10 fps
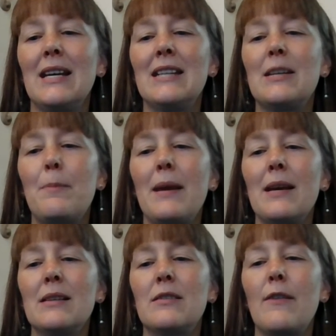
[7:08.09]
it
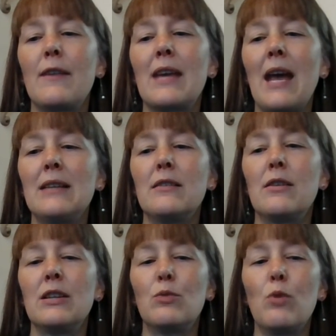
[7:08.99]
appears that the
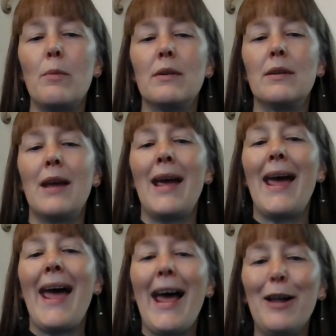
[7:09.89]
Canaanite woman
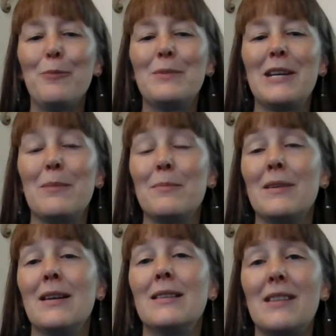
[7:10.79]
helped him
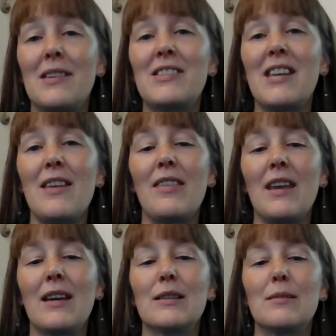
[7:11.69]
to see
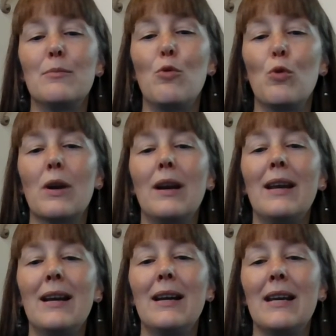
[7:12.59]
things more
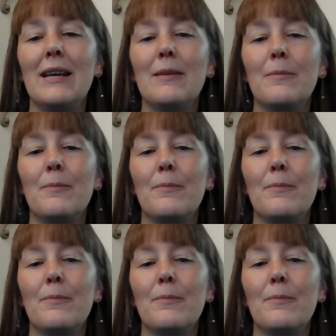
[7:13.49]
clearly.